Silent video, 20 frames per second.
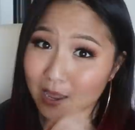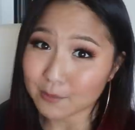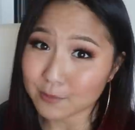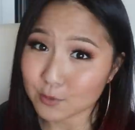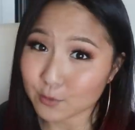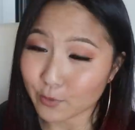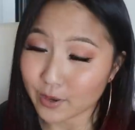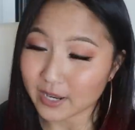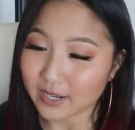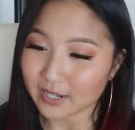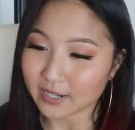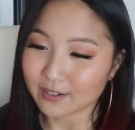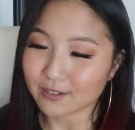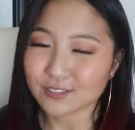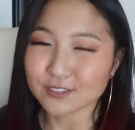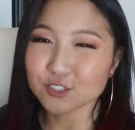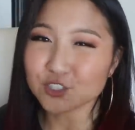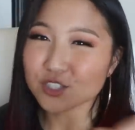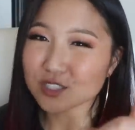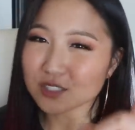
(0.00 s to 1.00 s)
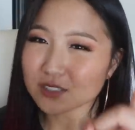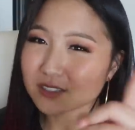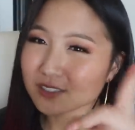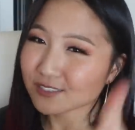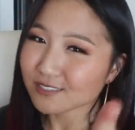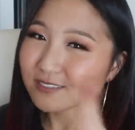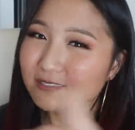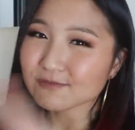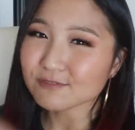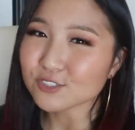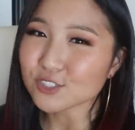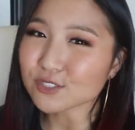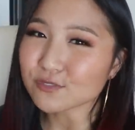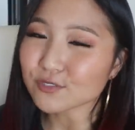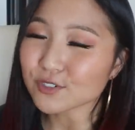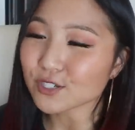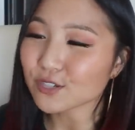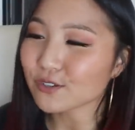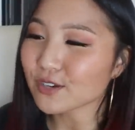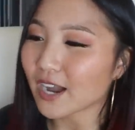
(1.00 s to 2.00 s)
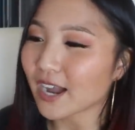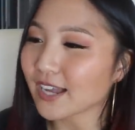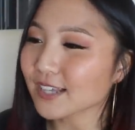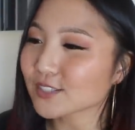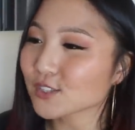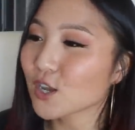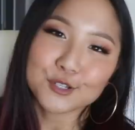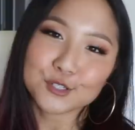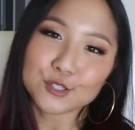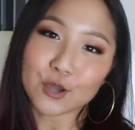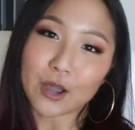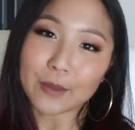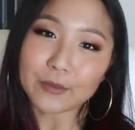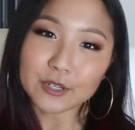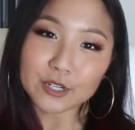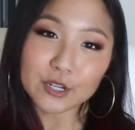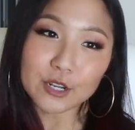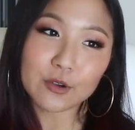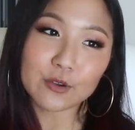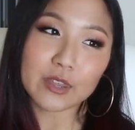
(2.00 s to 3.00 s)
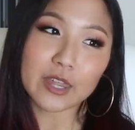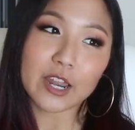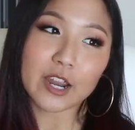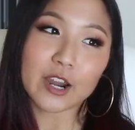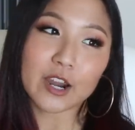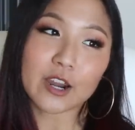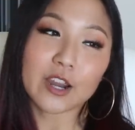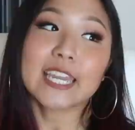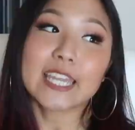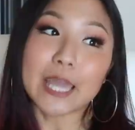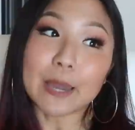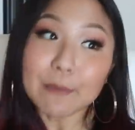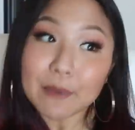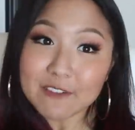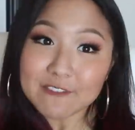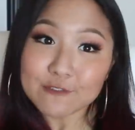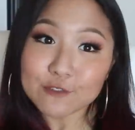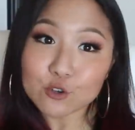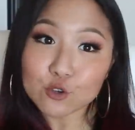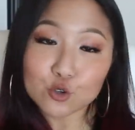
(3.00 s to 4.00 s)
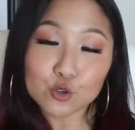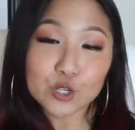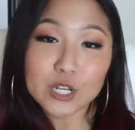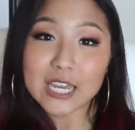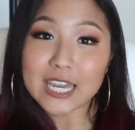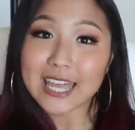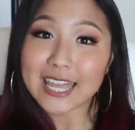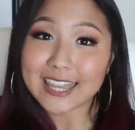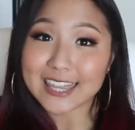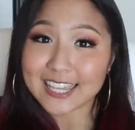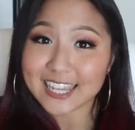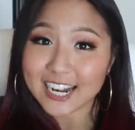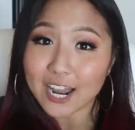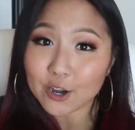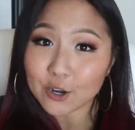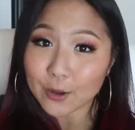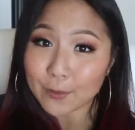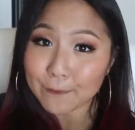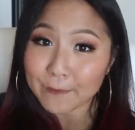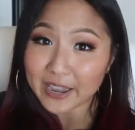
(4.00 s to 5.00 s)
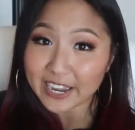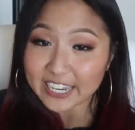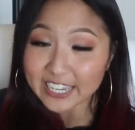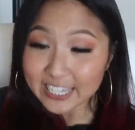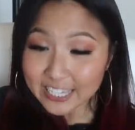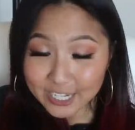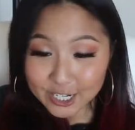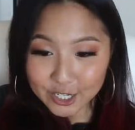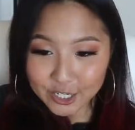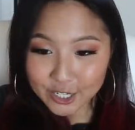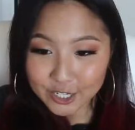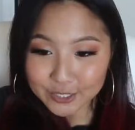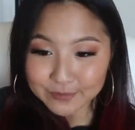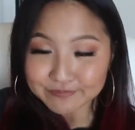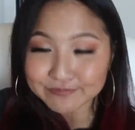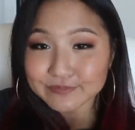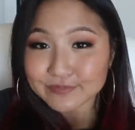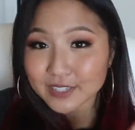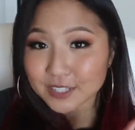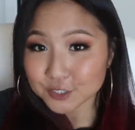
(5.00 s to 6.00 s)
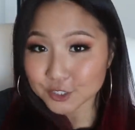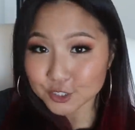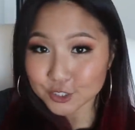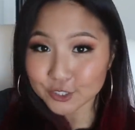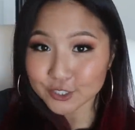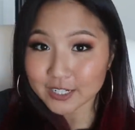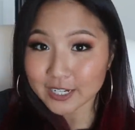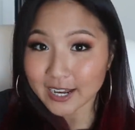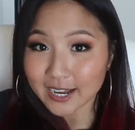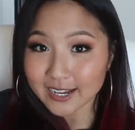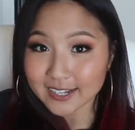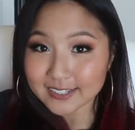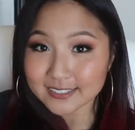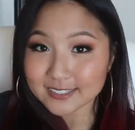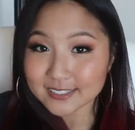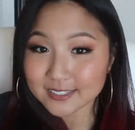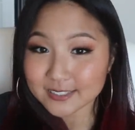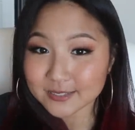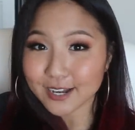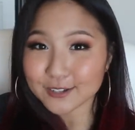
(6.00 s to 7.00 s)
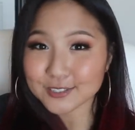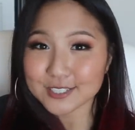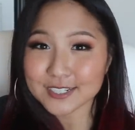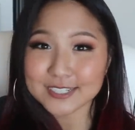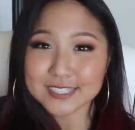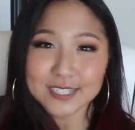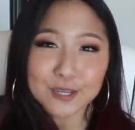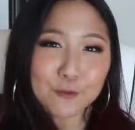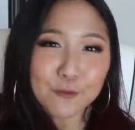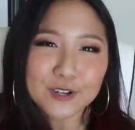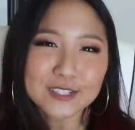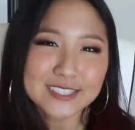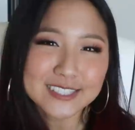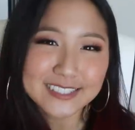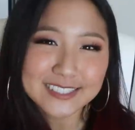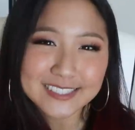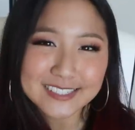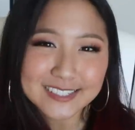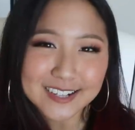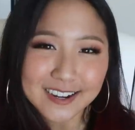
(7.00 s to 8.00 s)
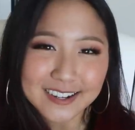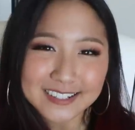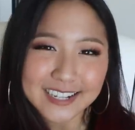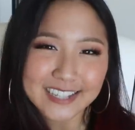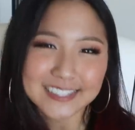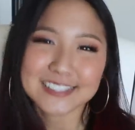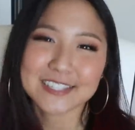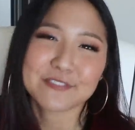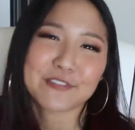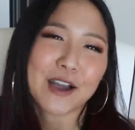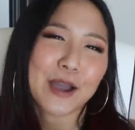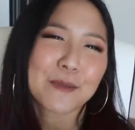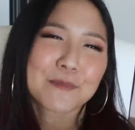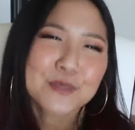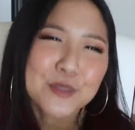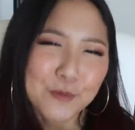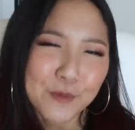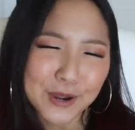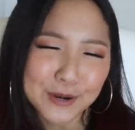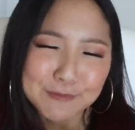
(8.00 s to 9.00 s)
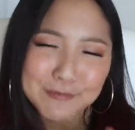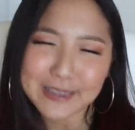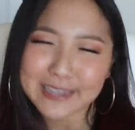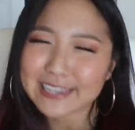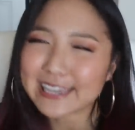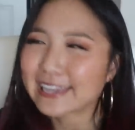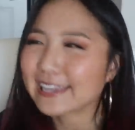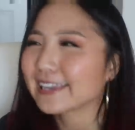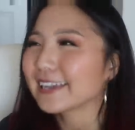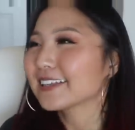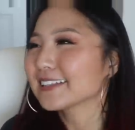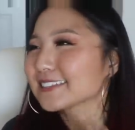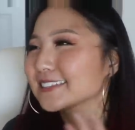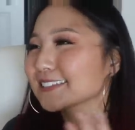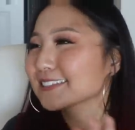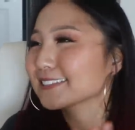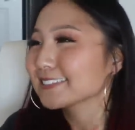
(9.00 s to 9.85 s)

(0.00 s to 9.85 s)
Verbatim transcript: I've been waiting. Just just for you guys. So I'm gonna go there, get my food, and then I'll come back here and show you guys. I was gonna say once it's done, as if I'm the one making it.